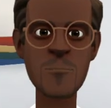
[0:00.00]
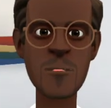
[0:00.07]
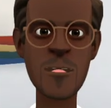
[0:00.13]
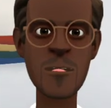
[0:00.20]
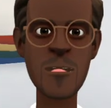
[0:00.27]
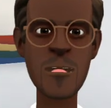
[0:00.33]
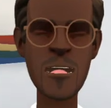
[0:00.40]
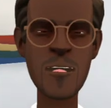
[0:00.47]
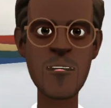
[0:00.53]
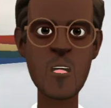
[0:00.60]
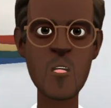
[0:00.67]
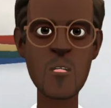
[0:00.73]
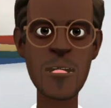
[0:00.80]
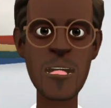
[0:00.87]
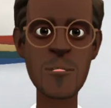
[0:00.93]
a
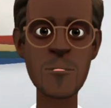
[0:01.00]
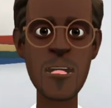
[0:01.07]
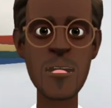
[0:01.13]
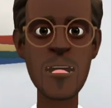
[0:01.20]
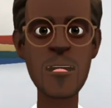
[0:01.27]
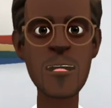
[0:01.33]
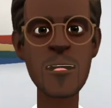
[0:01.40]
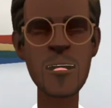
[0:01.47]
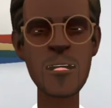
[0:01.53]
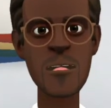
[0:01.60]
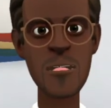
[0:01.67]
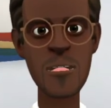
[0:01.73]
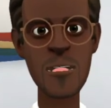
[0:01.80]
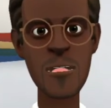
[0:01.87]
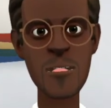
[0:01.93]
64 kilobits data
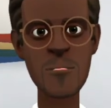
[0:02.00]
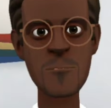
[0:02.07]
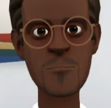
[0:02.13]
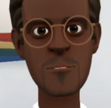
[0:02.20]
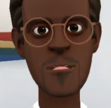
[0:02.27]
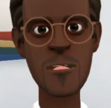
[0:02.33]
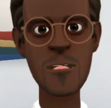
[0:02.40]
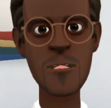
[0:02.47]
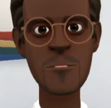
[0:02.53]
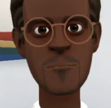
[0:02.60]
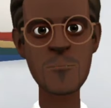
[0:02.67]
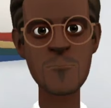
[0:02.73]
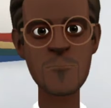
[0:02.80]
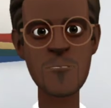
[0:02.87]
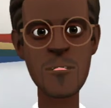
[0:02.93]
cache, and,
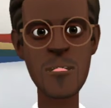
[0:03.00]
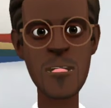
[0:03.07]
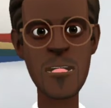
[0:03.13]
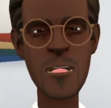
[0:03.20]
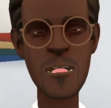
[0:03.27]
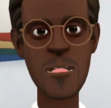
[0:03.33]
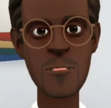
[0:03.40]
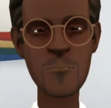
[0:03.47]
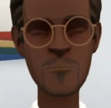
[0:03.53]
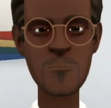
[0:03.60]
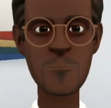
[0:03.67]
finally,